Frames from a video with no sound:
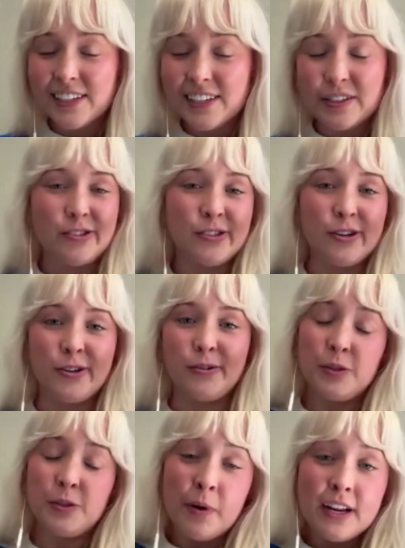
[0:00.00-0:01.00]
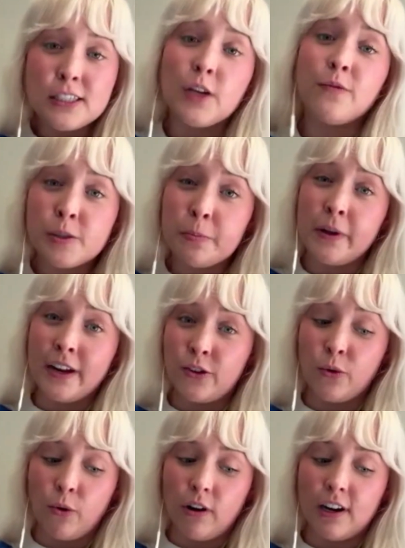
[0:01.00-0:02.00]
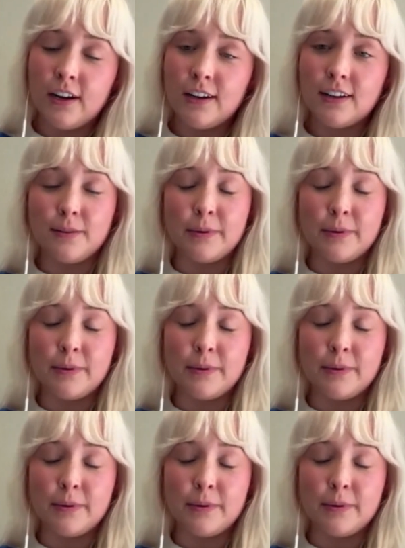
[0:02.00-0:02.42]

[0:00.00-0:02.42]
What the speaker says: And so it's pretty self-explanatory